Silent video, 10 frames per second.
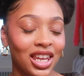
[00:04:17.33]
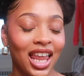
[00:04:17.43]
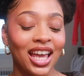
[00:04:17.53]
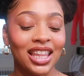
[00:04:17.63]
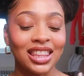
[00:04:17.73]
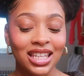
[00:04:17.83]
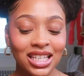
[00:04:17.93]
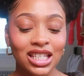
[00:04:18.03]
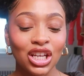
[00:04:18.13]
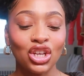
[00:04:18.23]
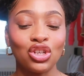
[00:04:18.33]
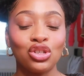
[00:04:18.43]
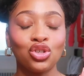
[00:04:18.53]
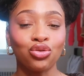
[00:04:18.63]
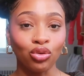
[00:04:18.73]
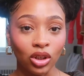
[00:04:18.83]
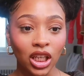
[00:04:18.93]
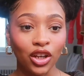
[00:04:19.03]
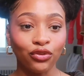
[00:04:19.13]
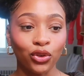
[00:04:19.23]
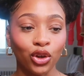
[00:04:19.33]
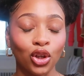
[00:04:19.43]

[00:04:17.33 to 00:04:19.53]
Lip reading: Like, this is truly for